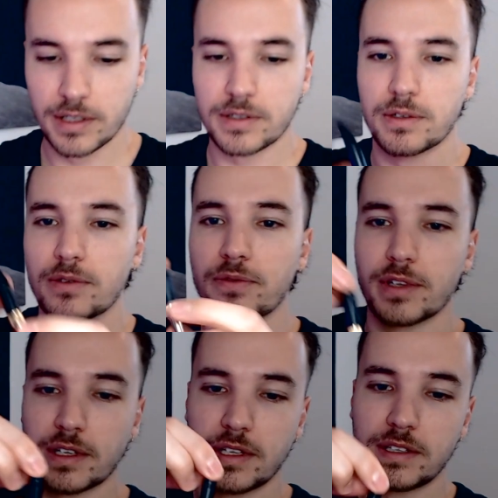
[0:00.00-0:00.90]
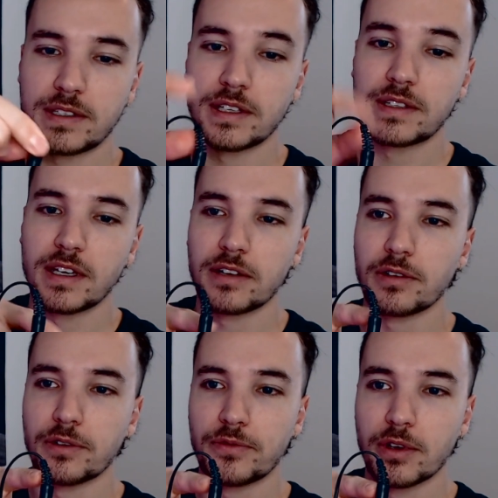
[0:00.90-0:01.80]
it sort of like sticks out a
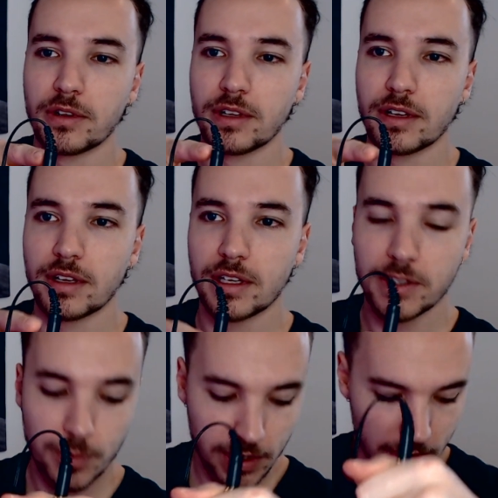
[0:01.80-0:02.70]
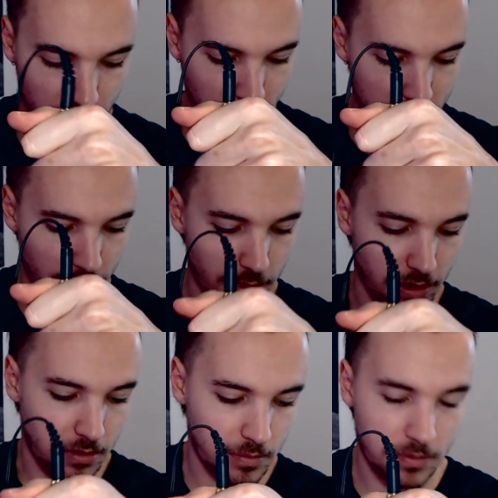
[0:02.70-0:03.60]
lot further, and especially if it's
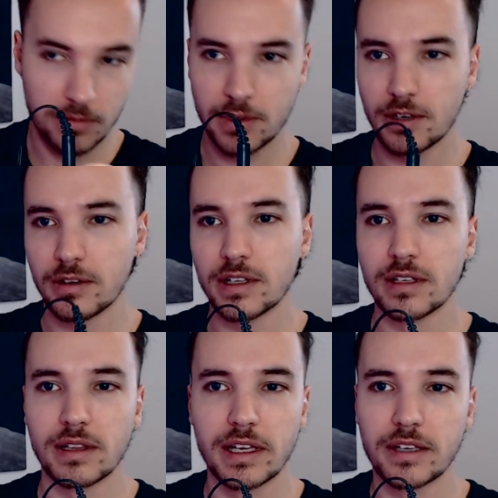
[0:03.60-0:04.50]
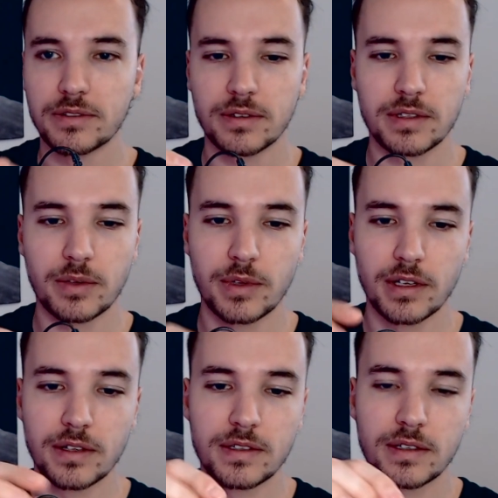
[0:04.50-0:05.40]
something, you know, near your legs or something,
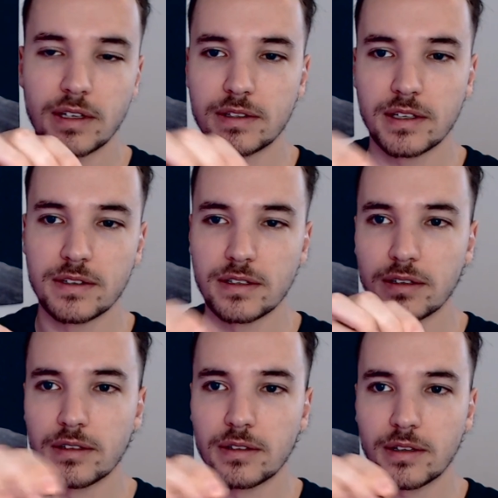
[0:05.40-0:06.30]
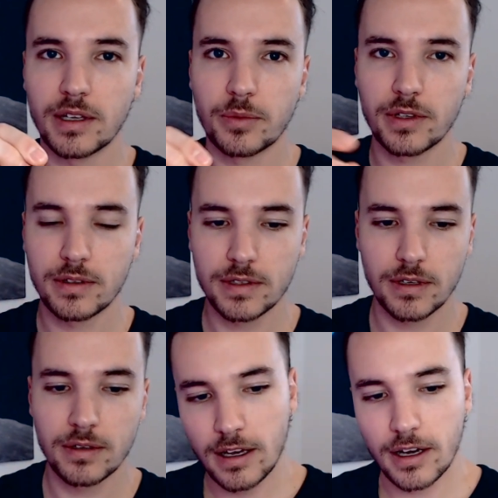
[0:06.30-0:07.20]
it's easy to clip it.
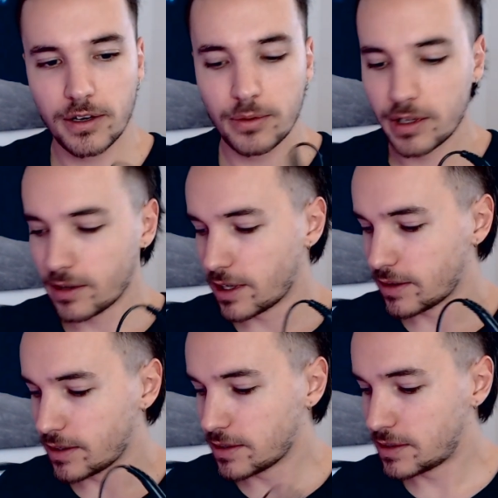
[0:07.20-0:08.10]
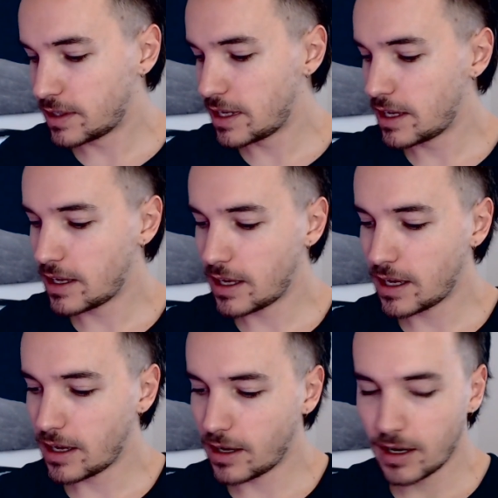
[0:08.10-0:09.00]
So I don't really like this.
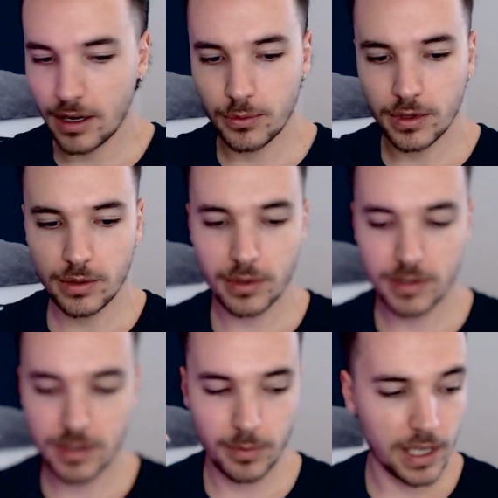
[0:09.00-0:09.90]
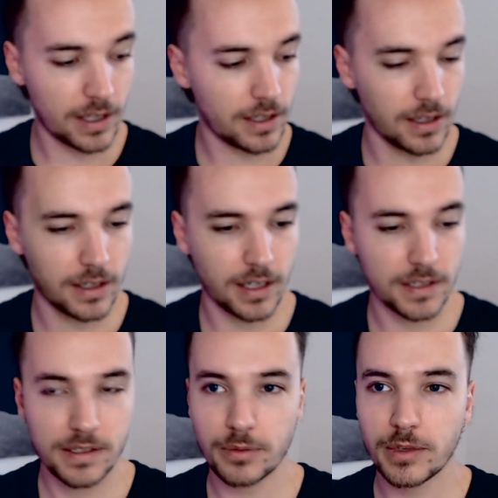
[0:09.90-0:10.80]
I really wanted to make a
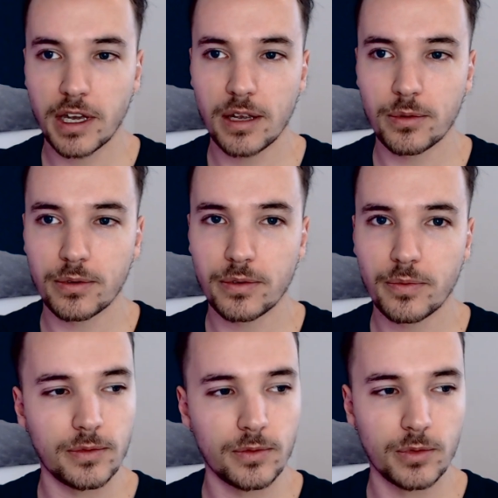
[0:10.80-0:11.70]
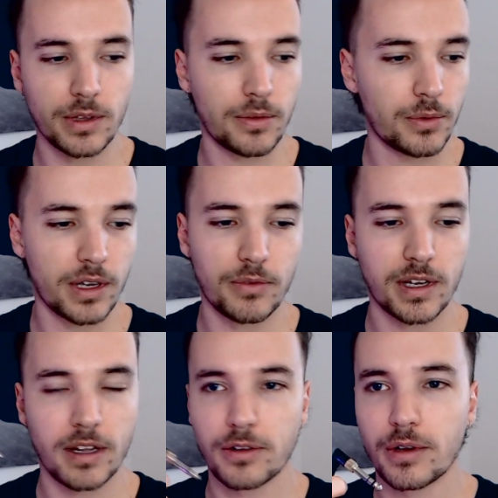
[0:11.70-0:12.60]
custom cable with whatever
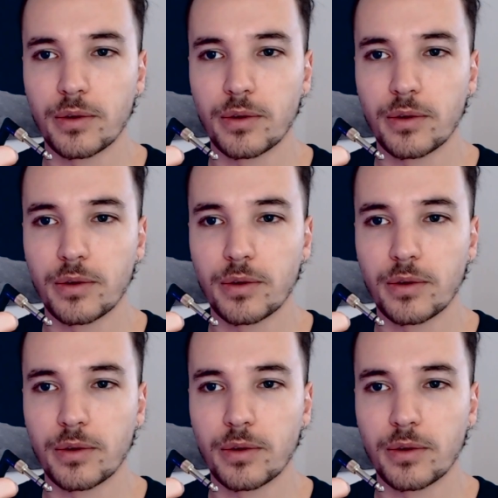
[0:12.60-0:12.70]
color I